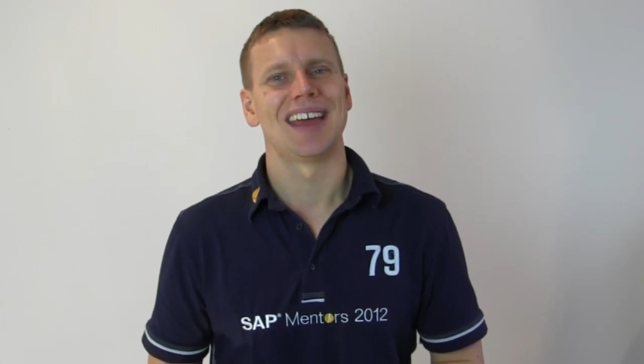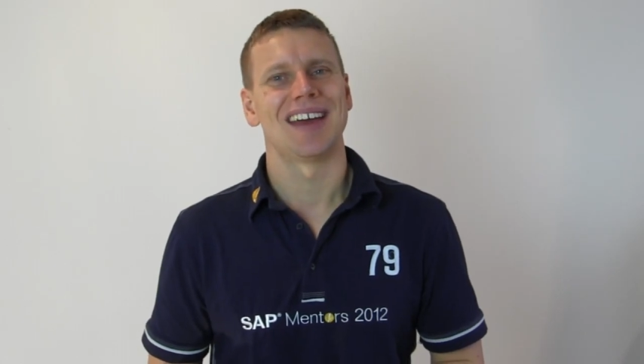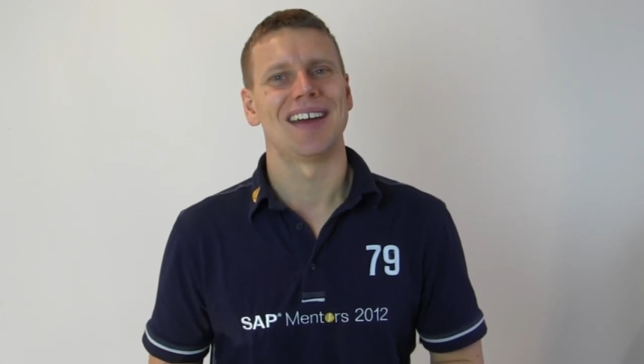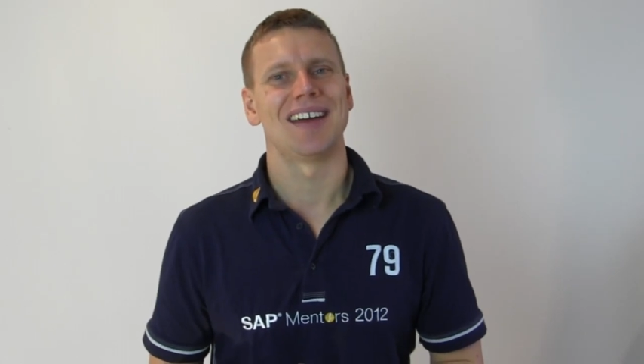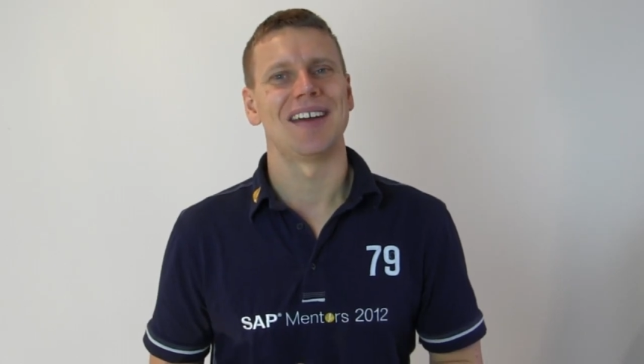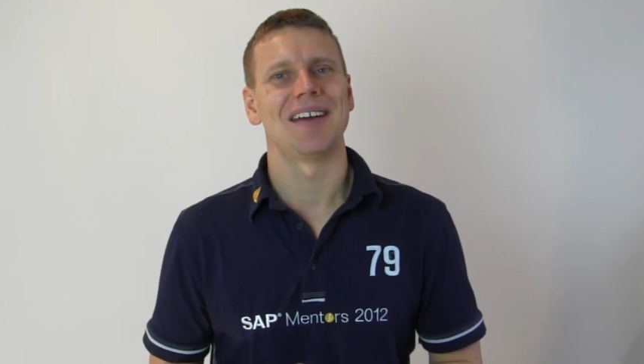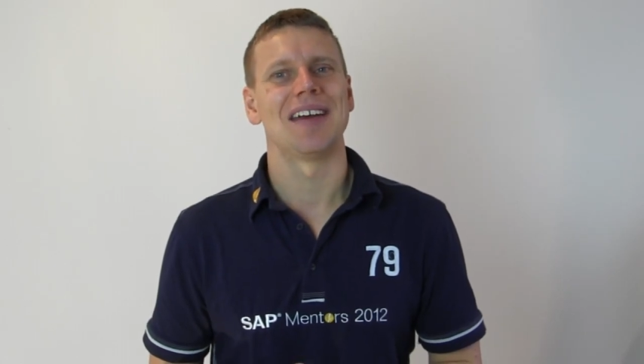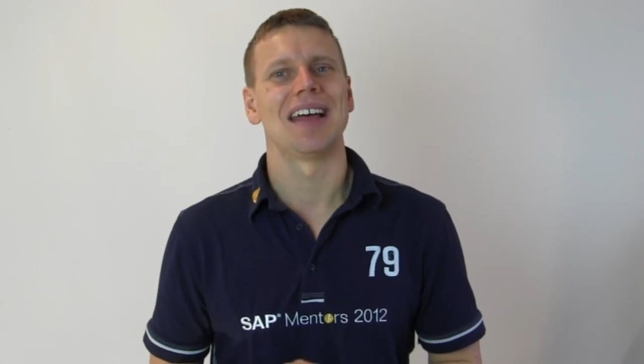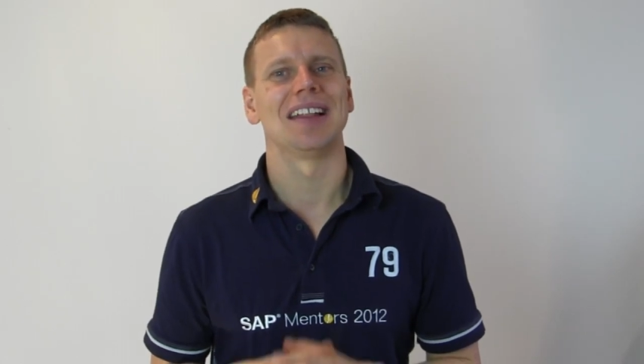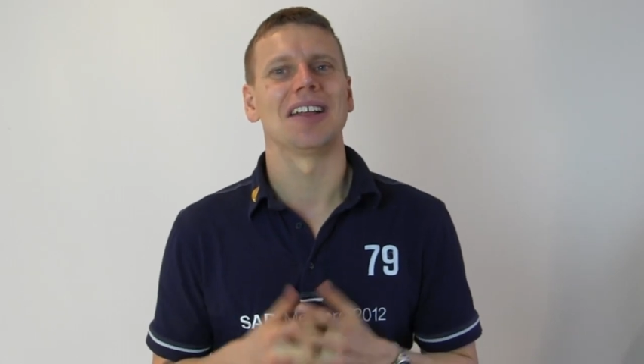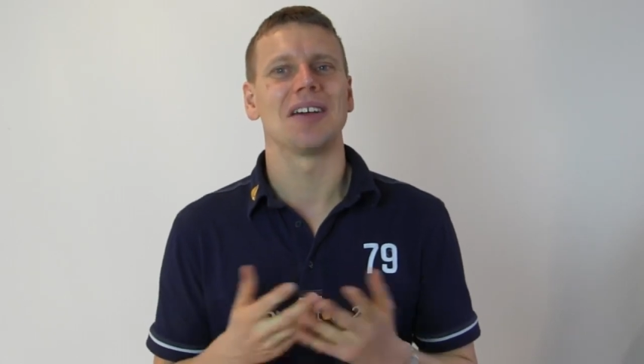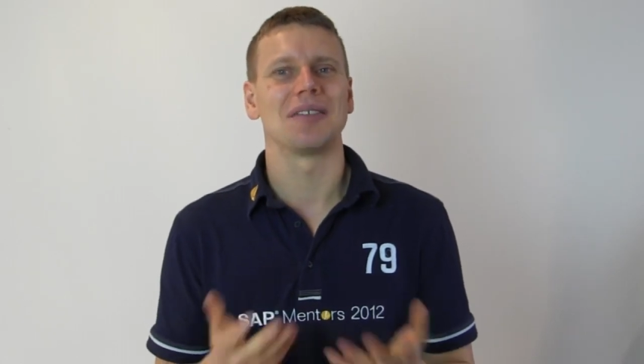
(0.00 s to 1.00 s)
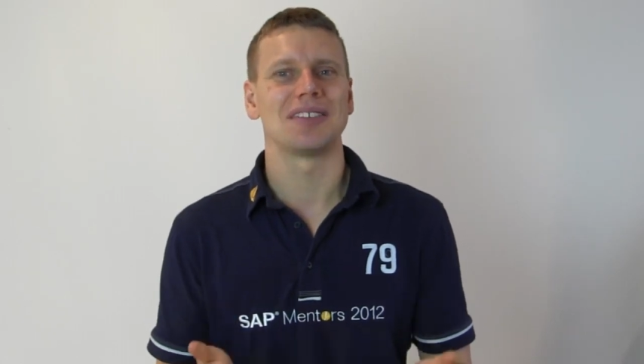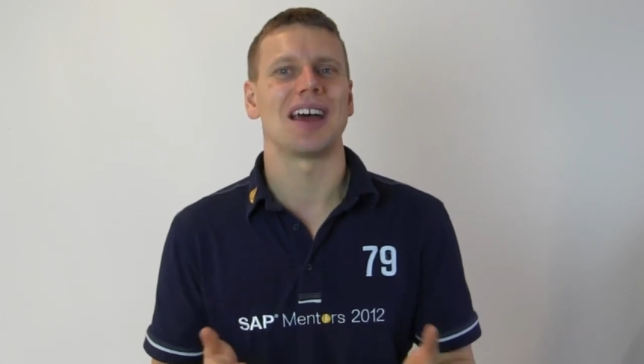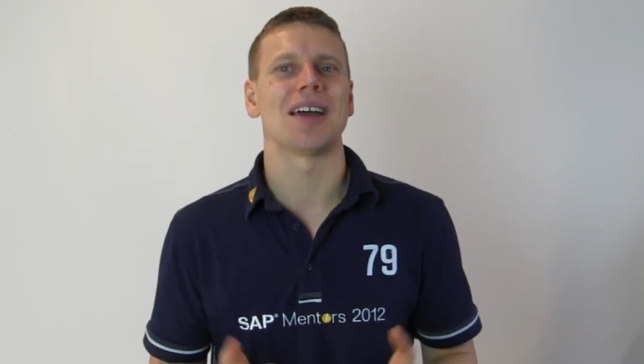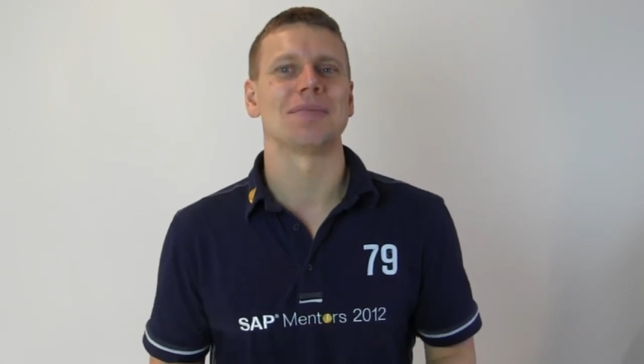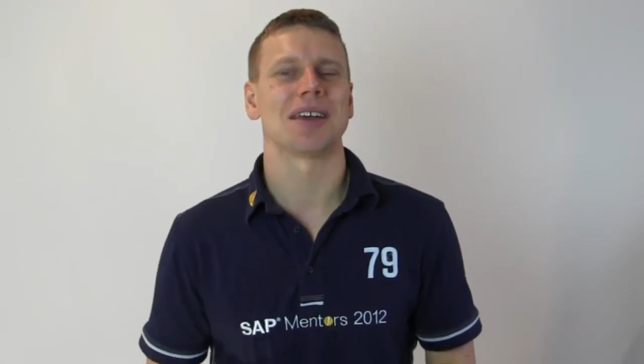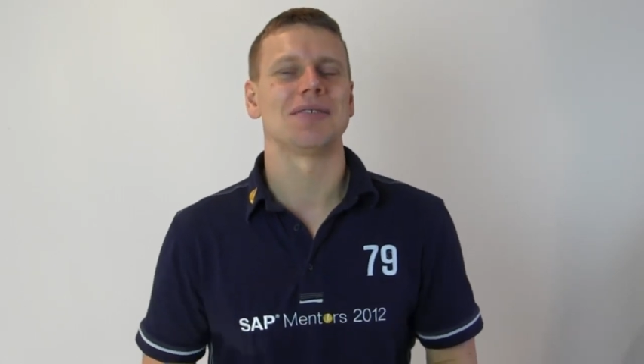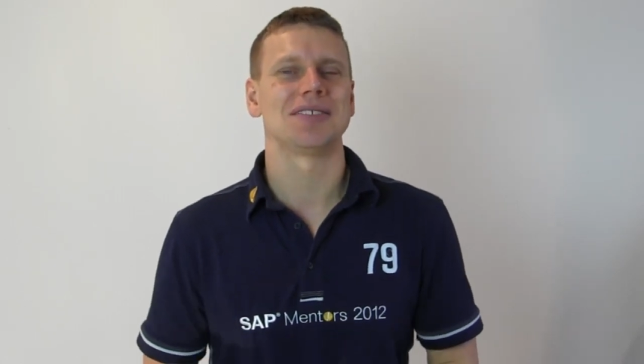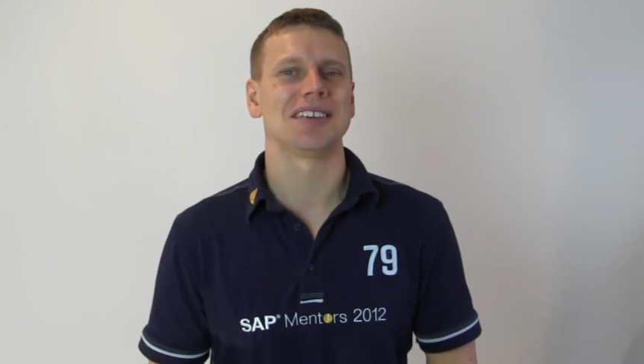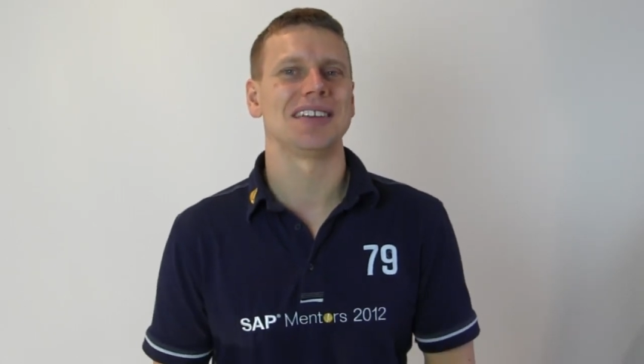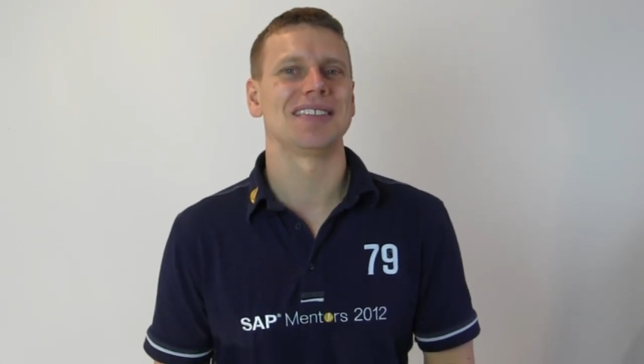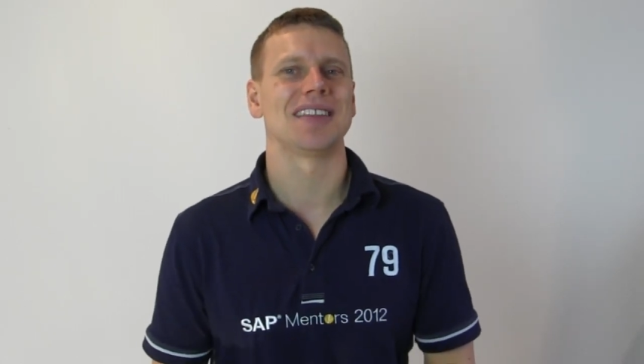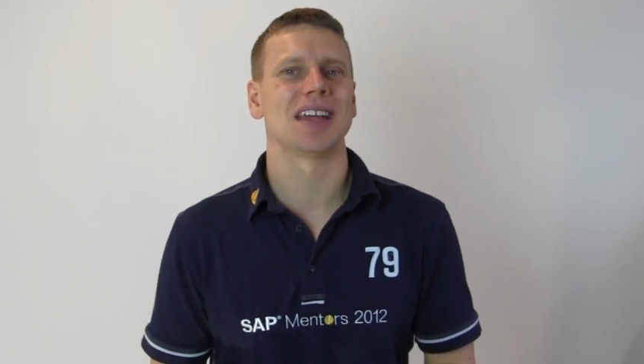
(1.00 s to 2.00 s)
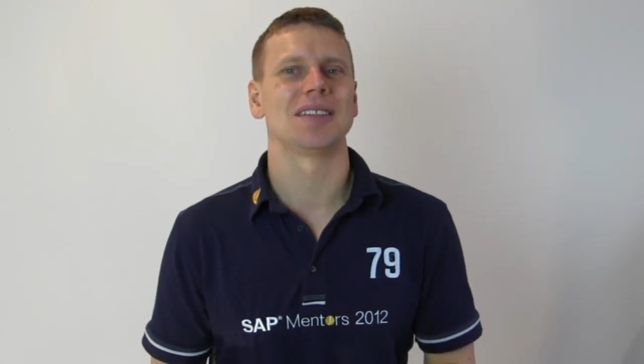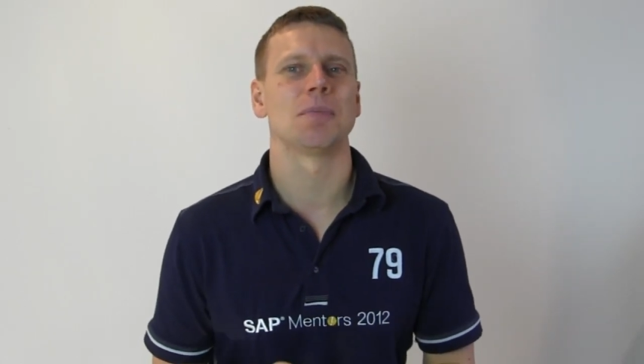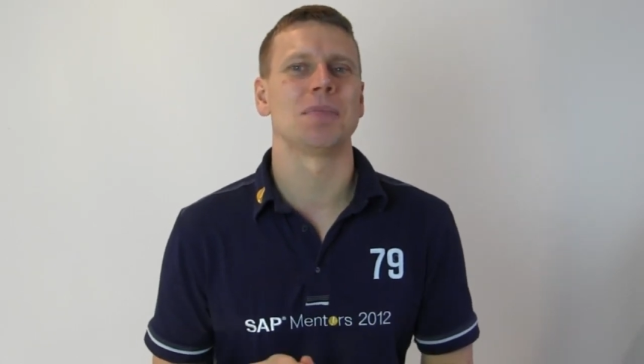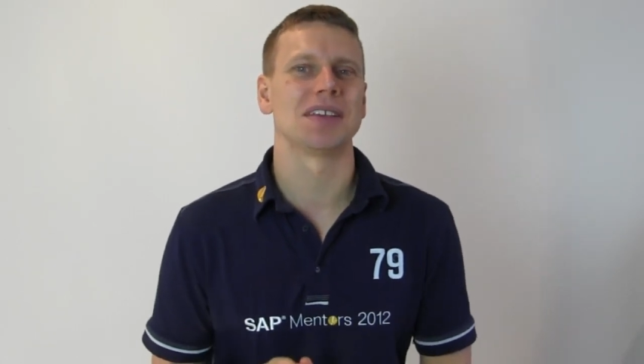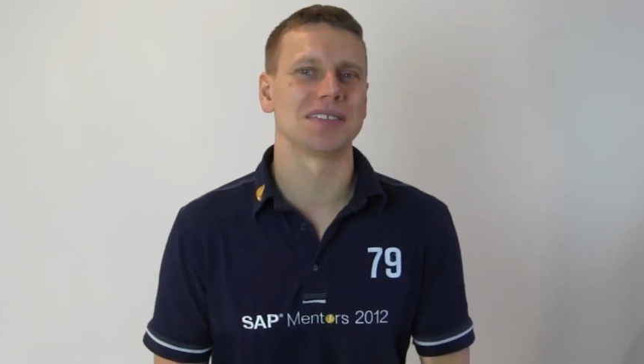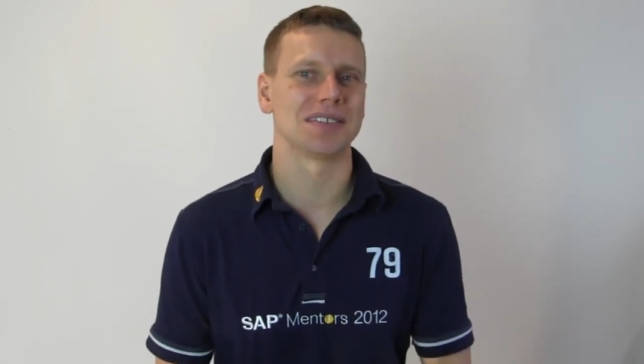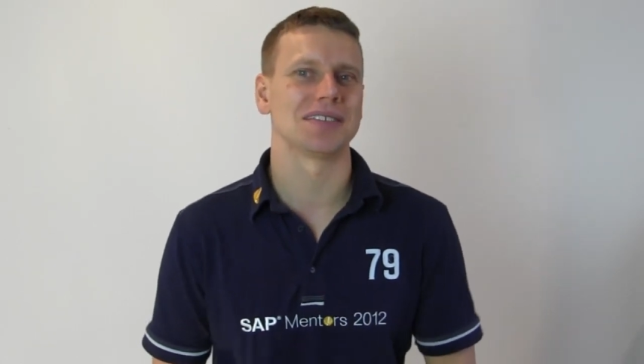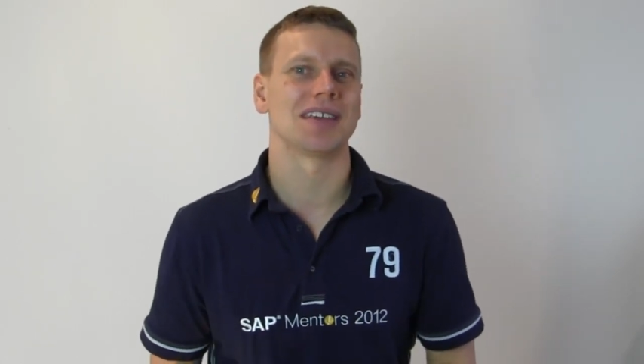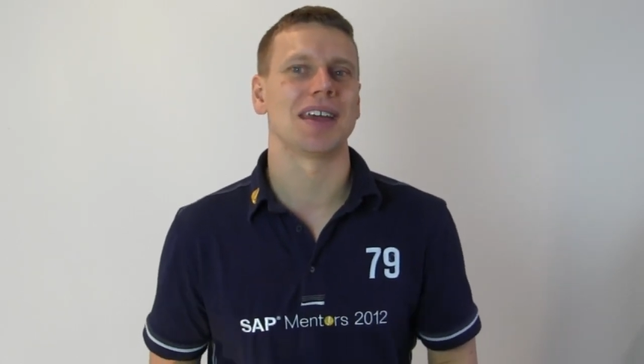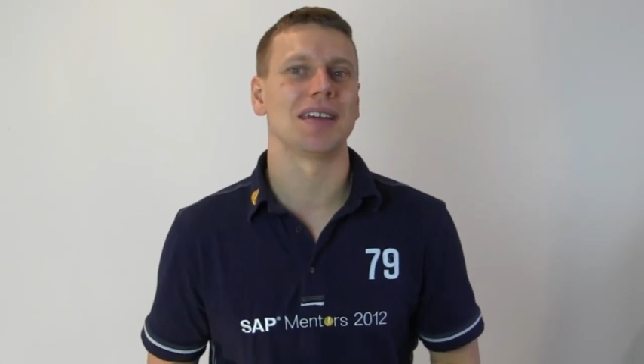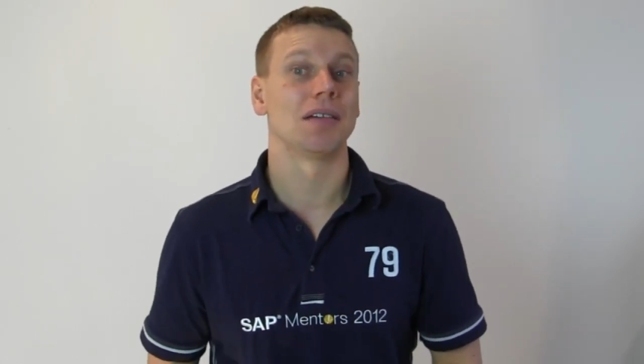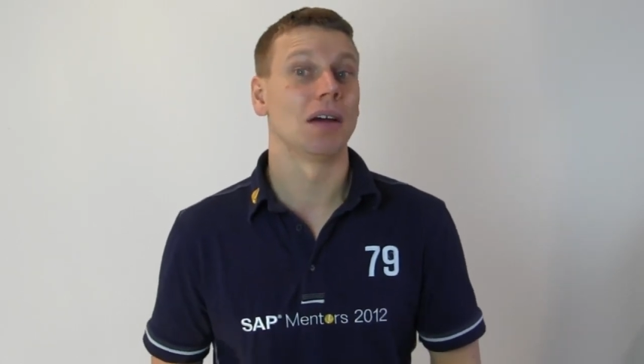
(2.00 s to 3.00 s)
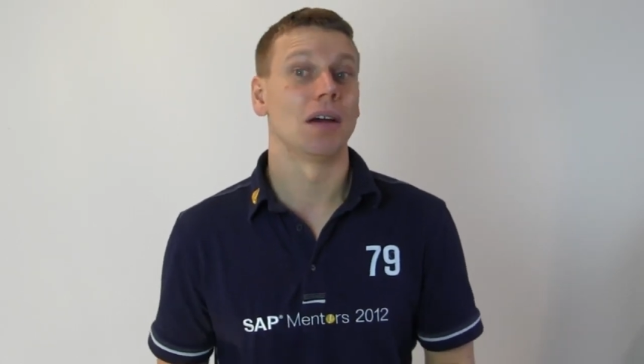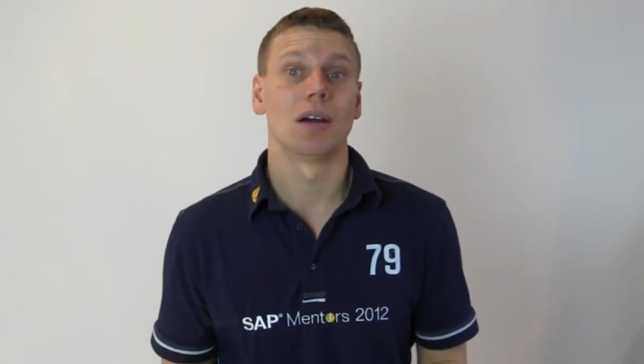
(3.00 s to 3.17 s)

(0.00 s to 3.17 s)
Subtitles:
A lot of times I've seen that the business say,